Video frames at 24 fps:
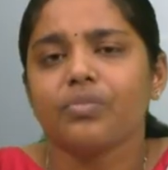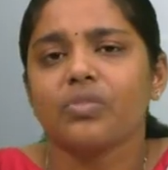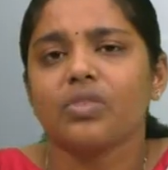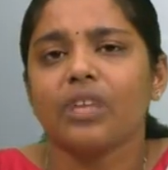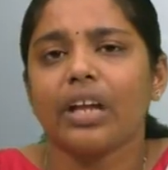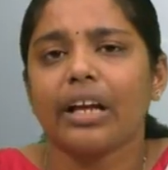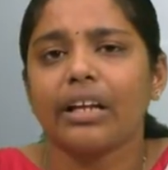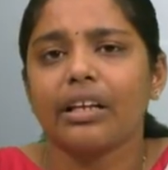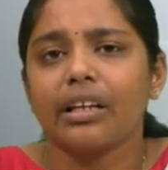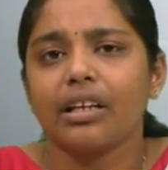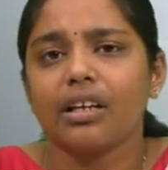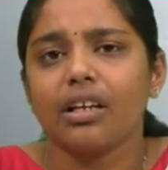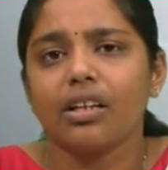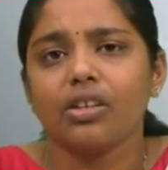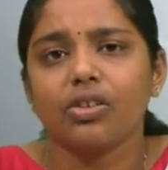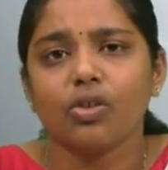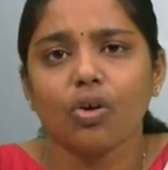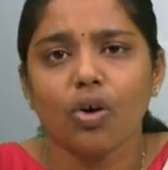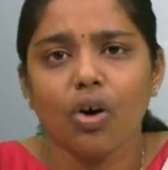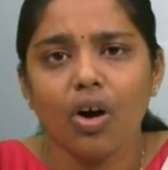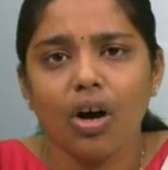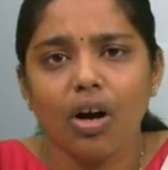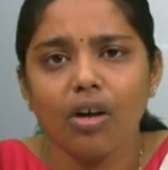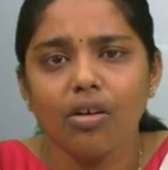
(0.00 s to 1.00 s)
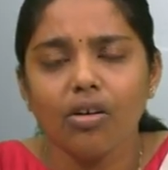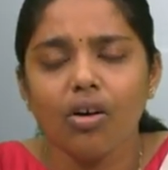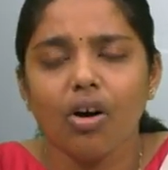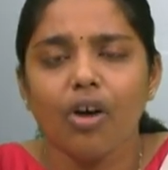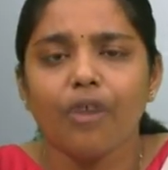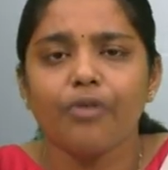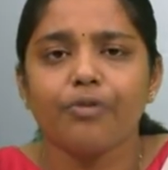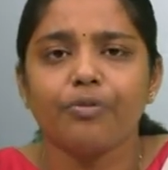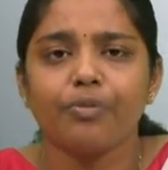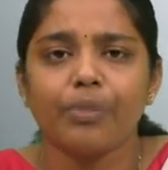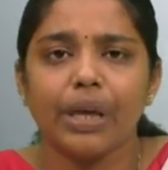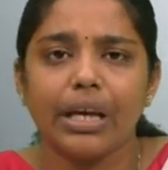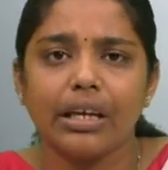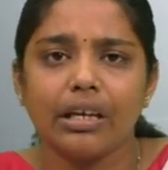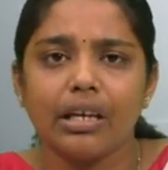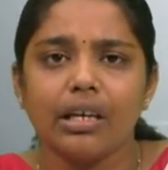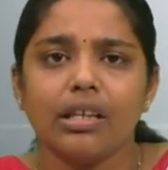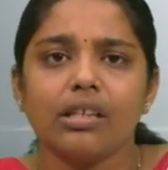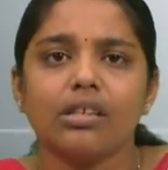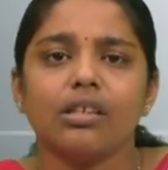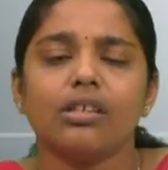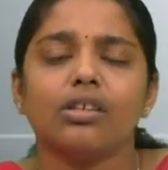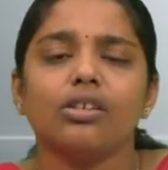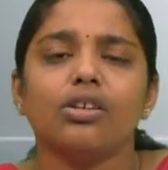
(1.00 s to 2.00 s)
technical know-how of
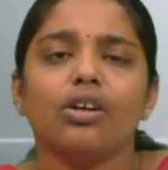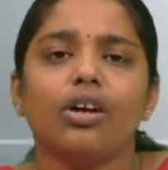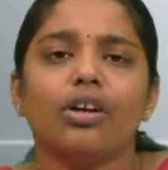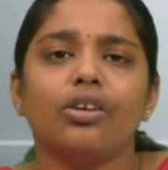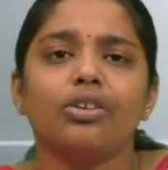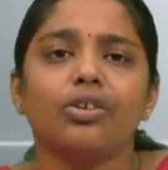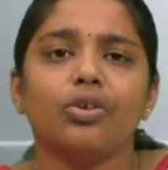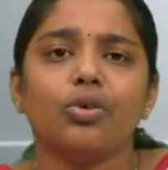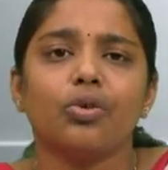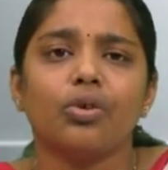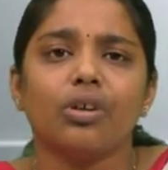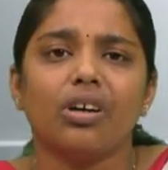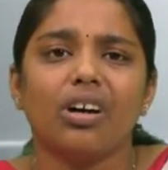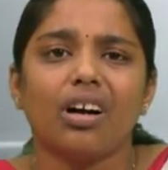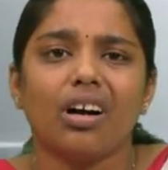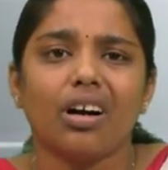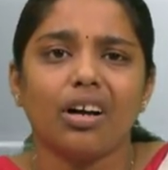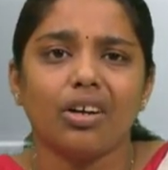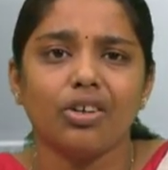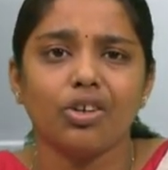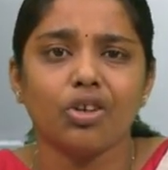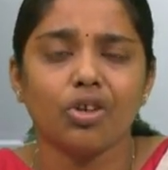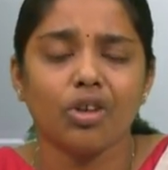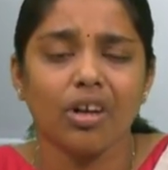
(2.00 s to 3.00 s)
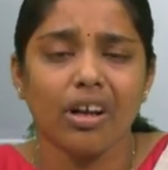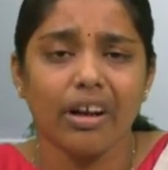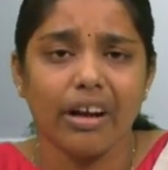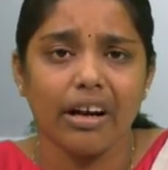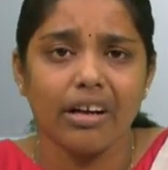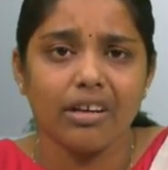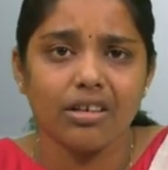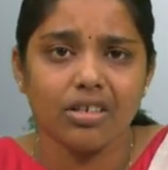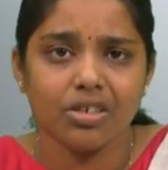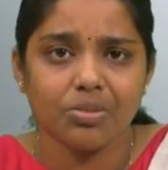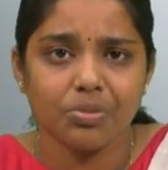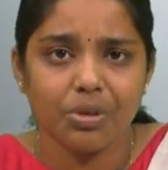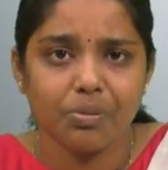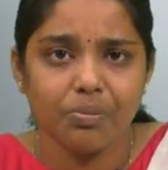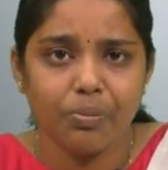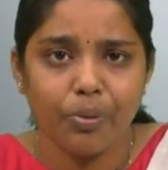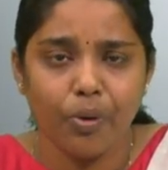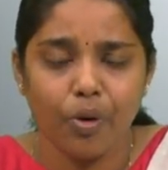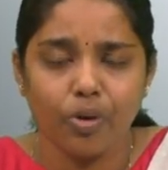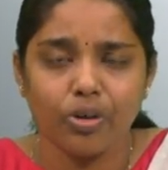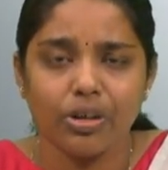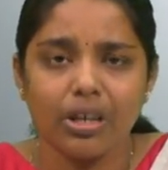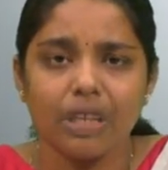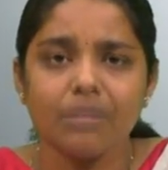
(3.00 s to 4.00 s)
making the uh, nu- uh, nuclear enrichment
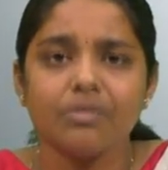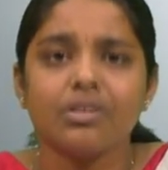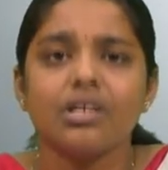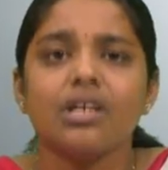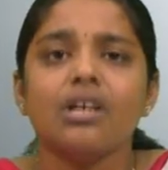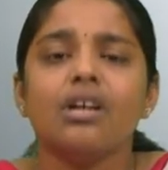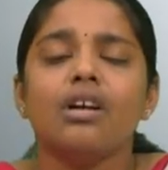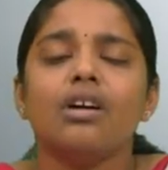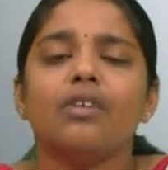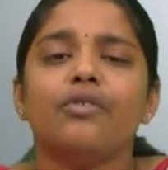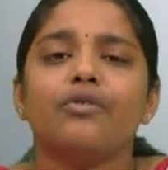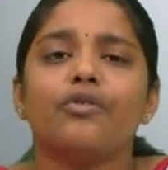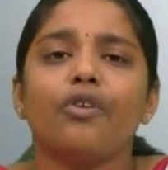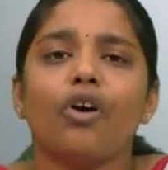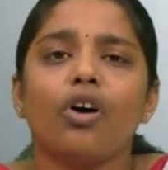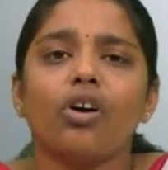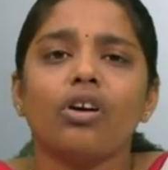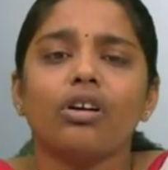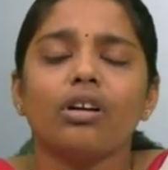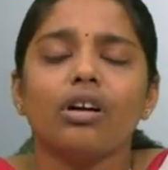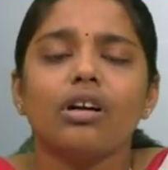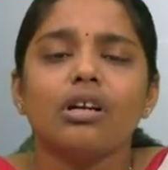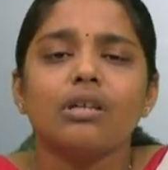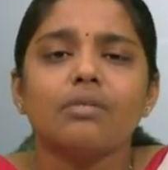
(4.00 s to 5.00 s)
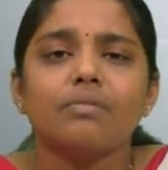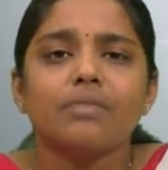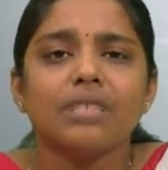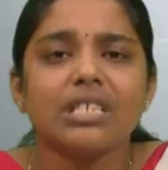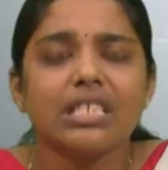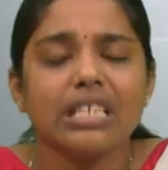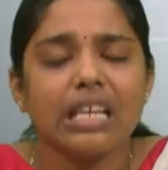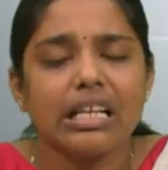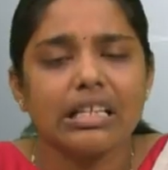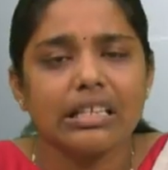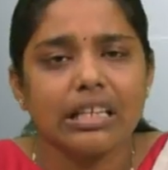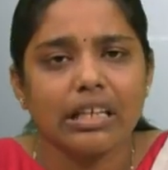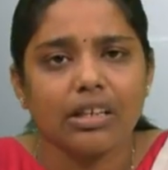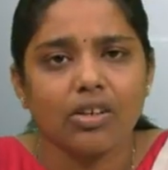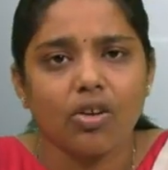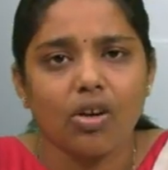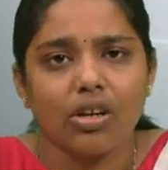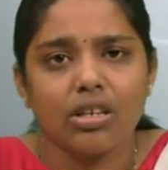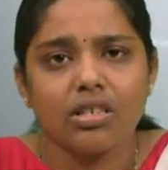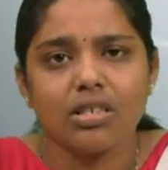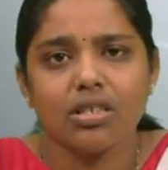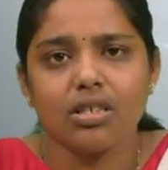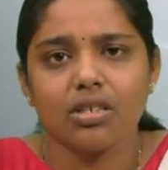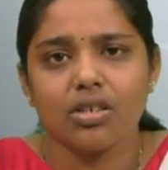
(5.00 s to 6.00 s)
programs for missile
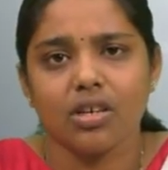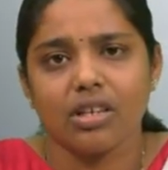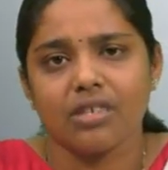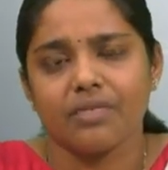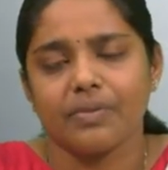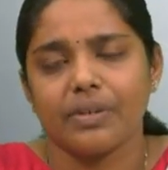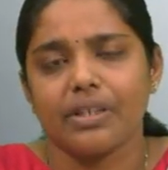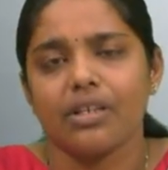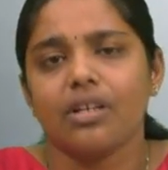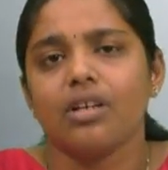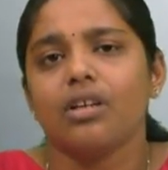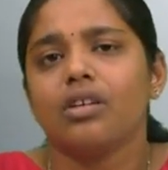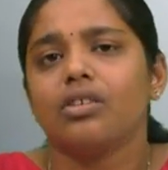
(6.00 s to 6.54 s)
technologies as well.